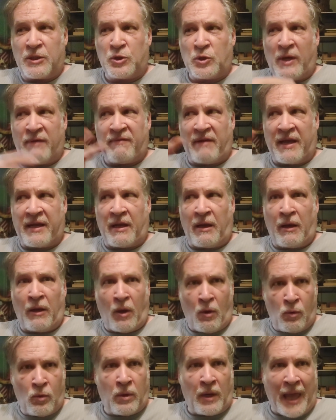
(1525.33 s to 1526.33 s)
so I have like a
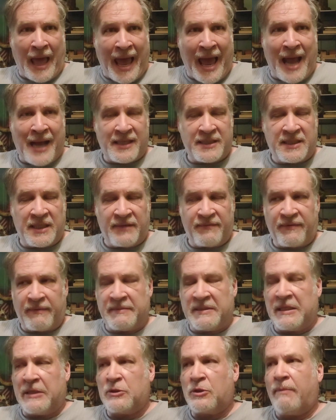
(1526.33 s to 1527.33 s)
local accent from
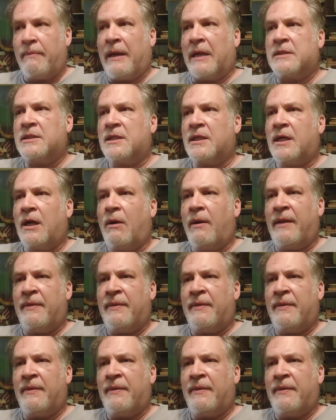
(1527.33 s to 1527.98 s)
central Mexico,